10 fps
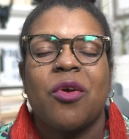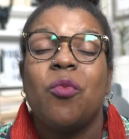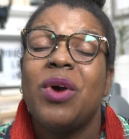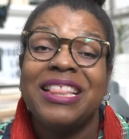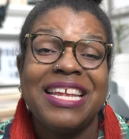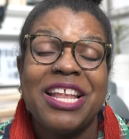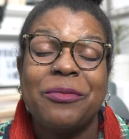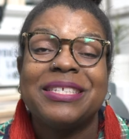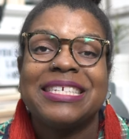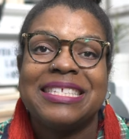One thing that
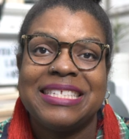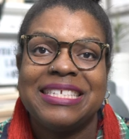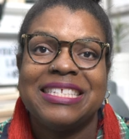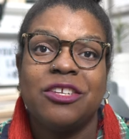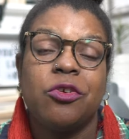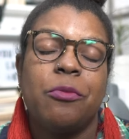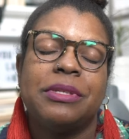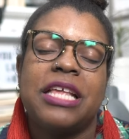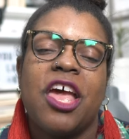was consistent on almost